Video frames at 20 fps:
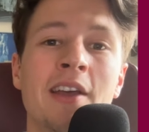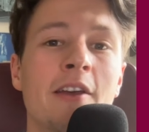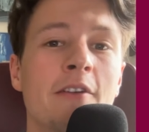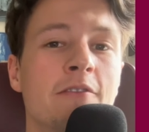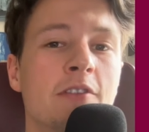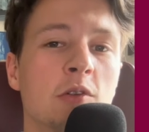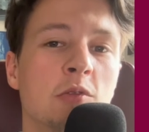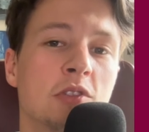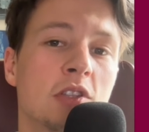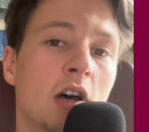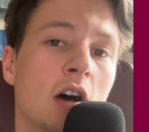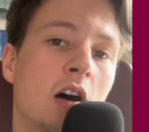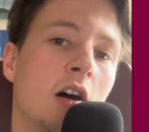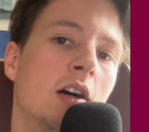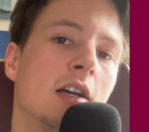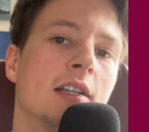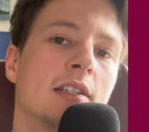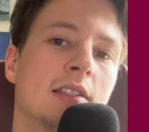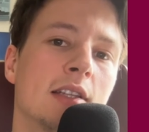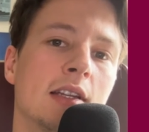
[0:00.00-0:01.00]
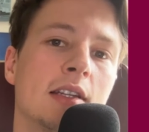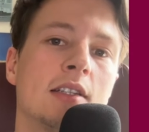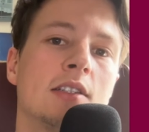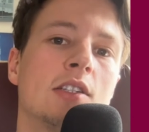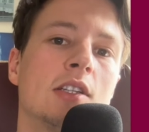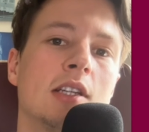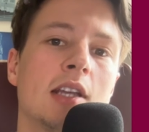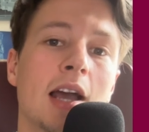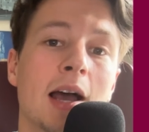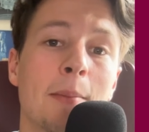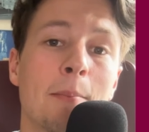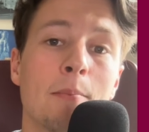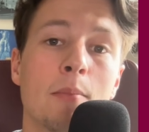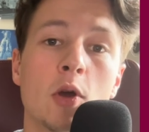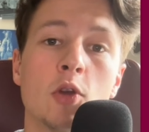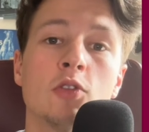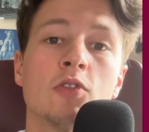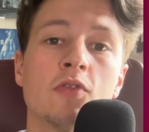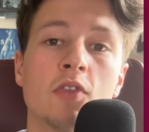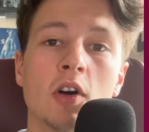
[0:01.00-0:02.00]
feels the highest energy and
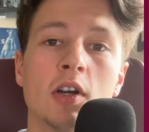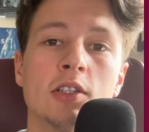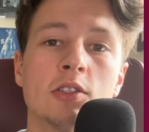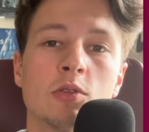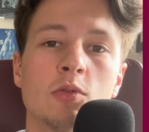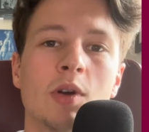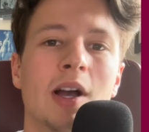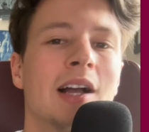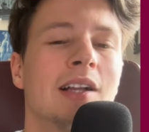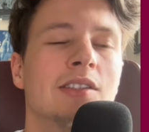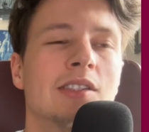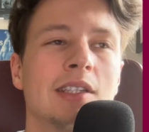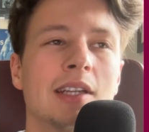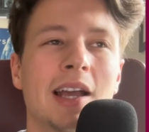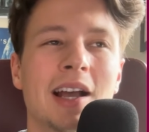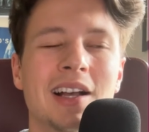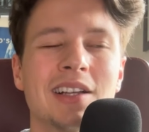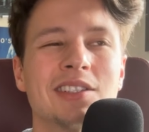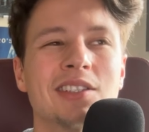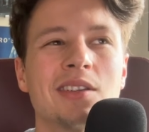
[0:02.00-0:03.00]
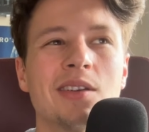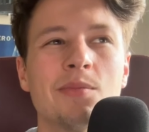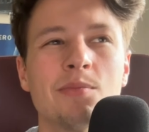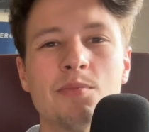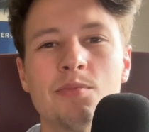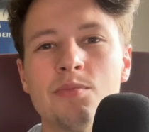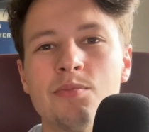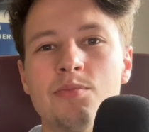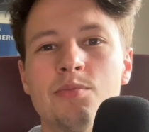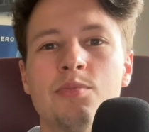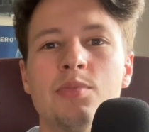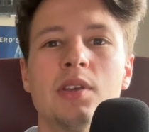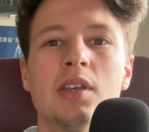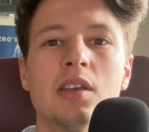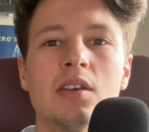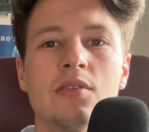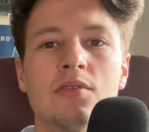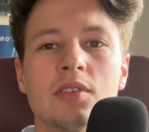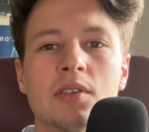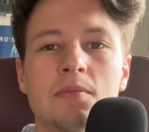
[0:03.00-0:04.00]
most vital, actually has a
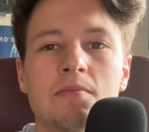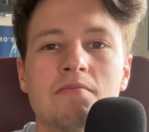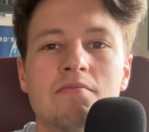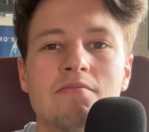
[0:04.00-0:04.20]
bit of a